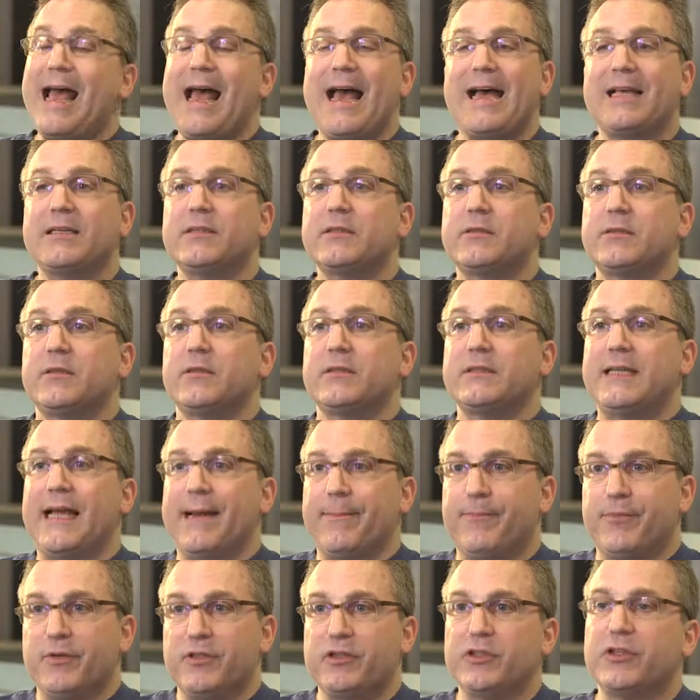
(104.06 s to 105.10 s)
as the
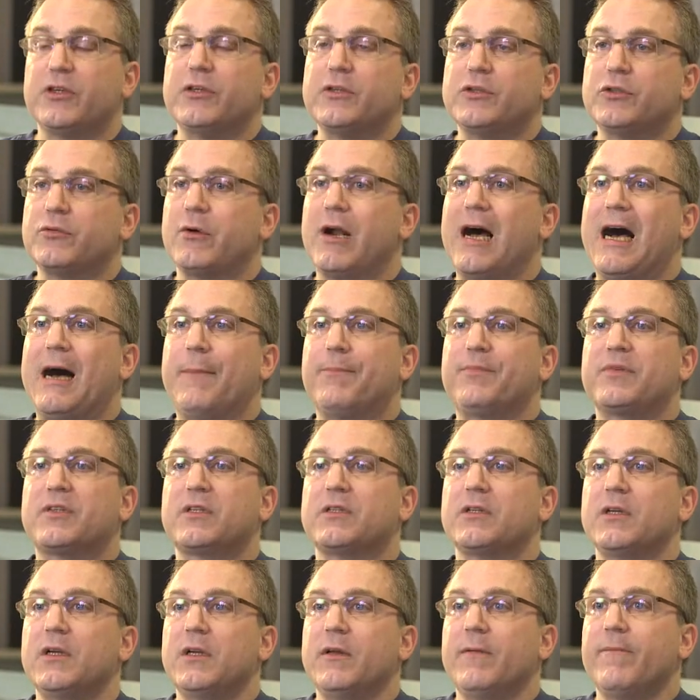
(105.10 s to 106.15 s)
temperature
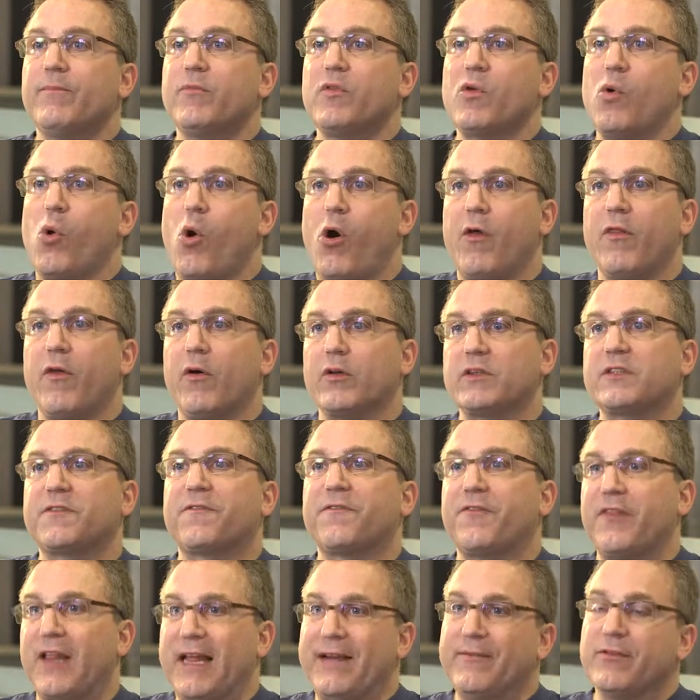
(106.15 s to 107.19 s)
drops, all those
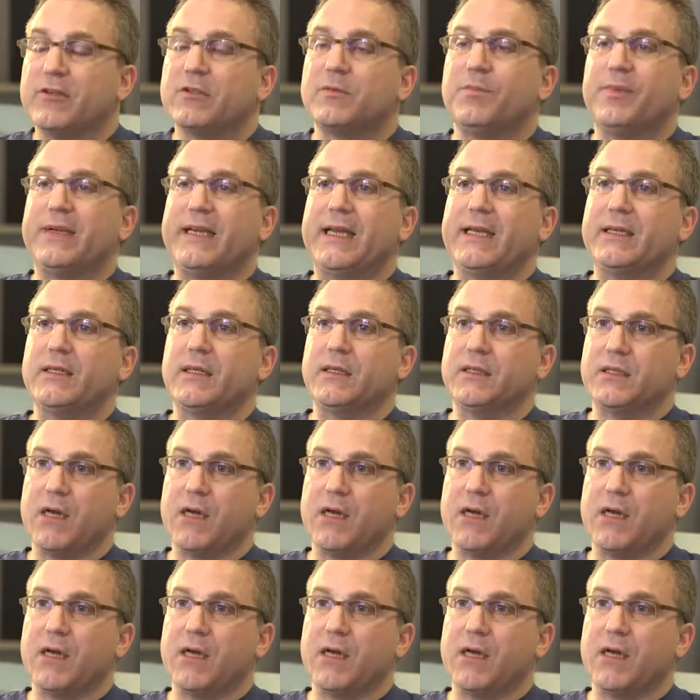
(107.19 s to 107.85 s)
flavors begin to